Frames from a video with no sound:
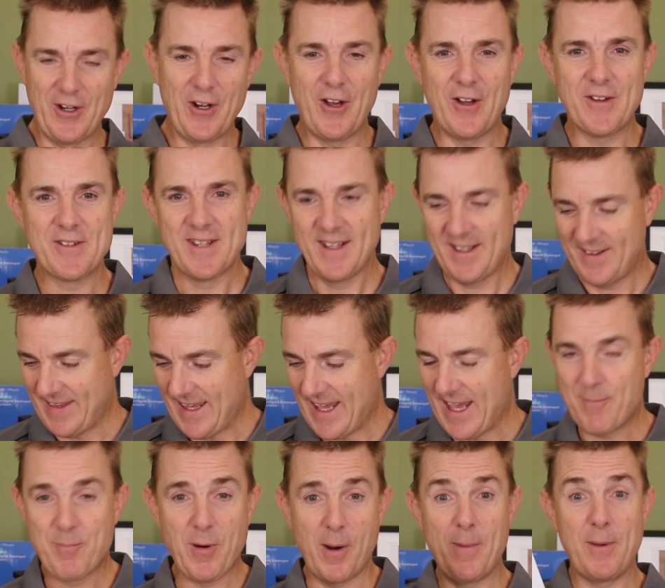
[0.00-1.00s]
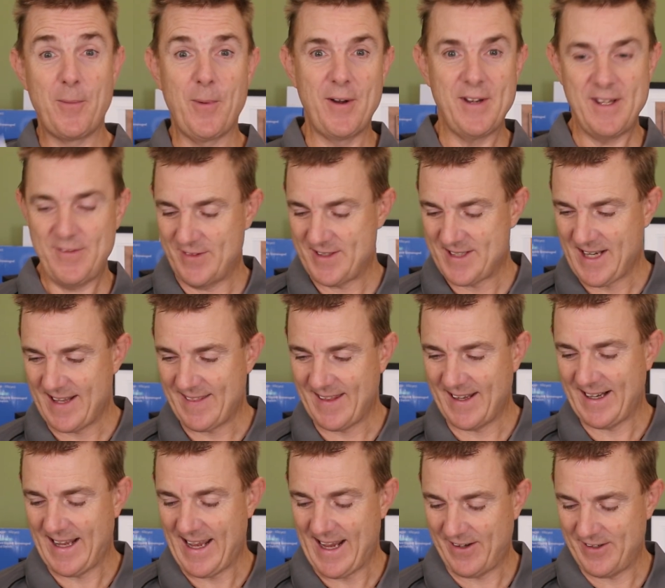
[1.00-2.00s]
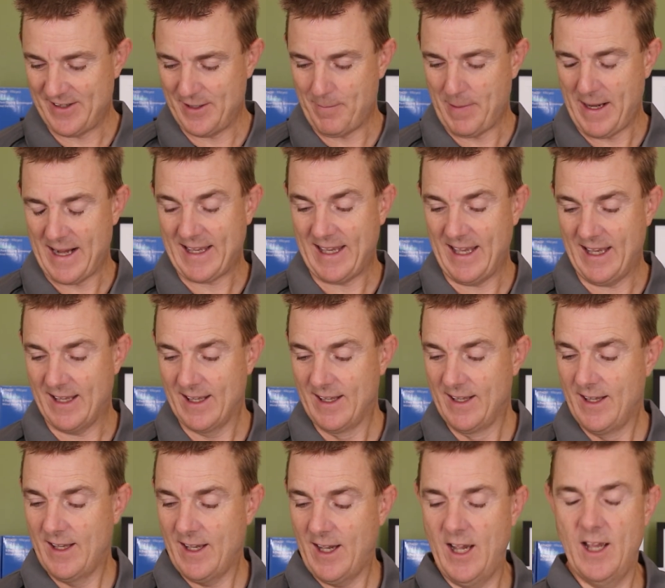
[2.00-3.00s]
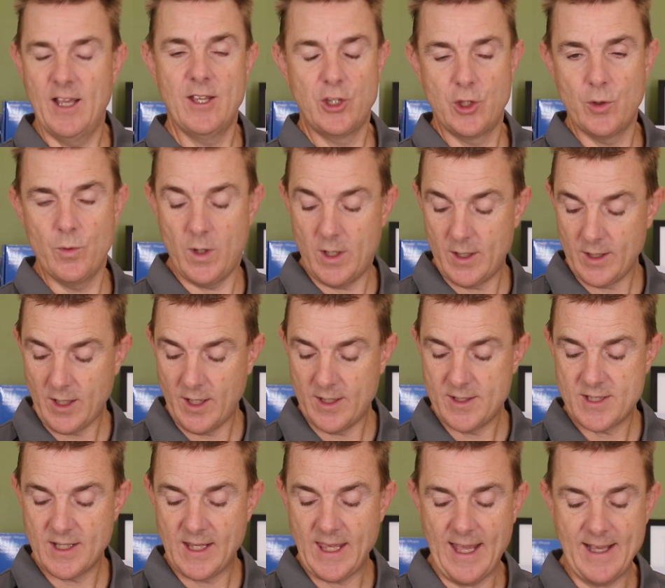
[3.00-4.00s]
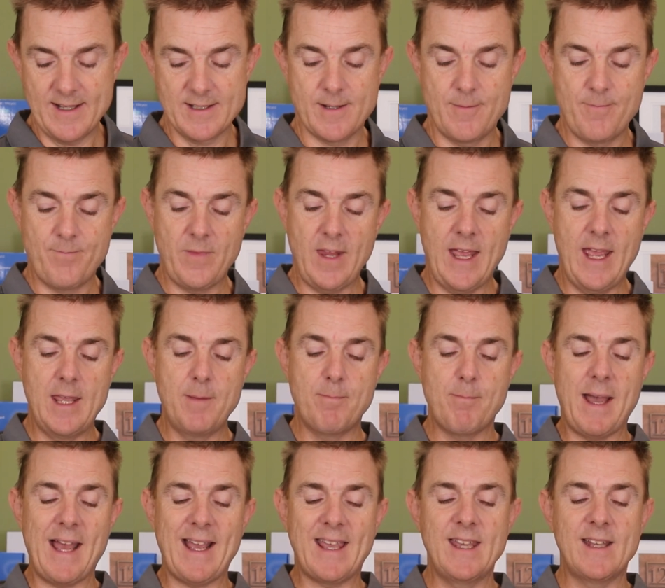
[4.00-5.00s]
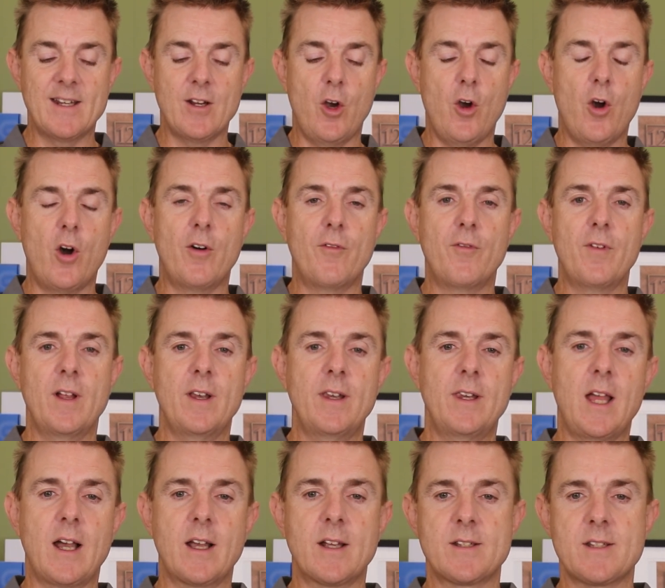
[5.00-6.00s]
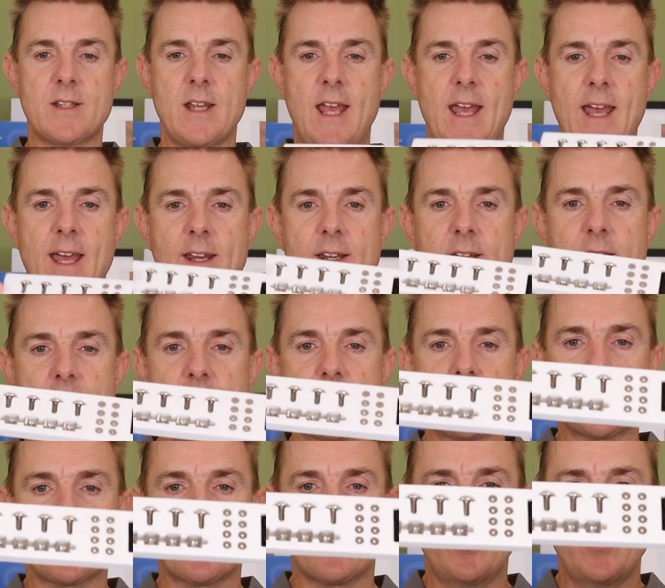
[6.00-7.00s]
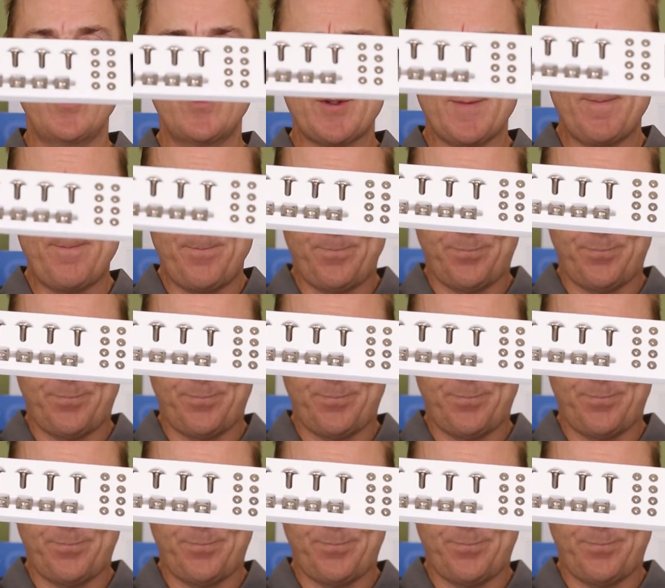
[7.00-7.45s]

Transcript: lot there. Probably won't even take that out of the packing. Uh, you are going to get a packet of lugs and screws